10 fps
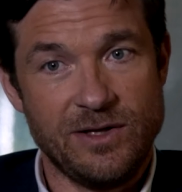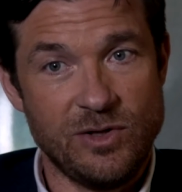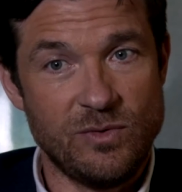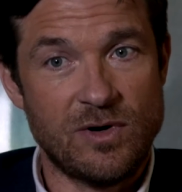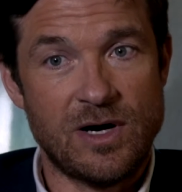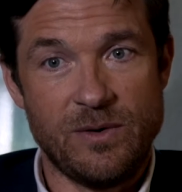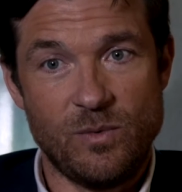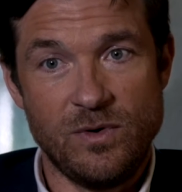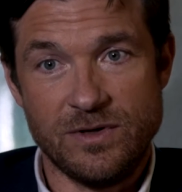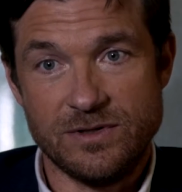you or I
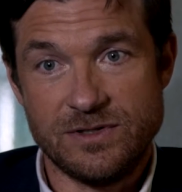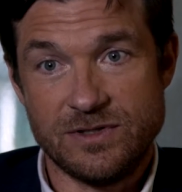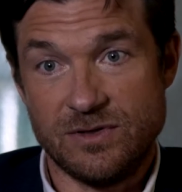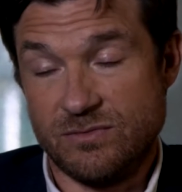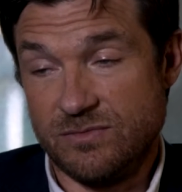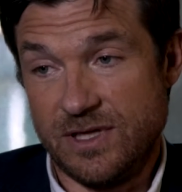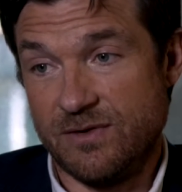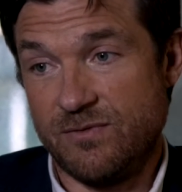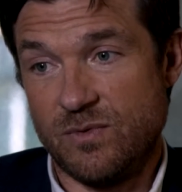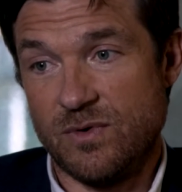would, so
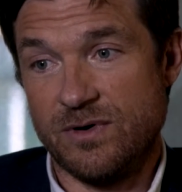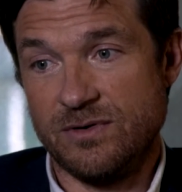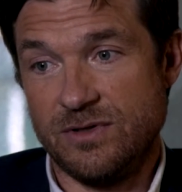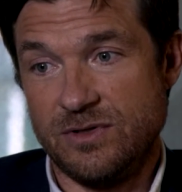therefore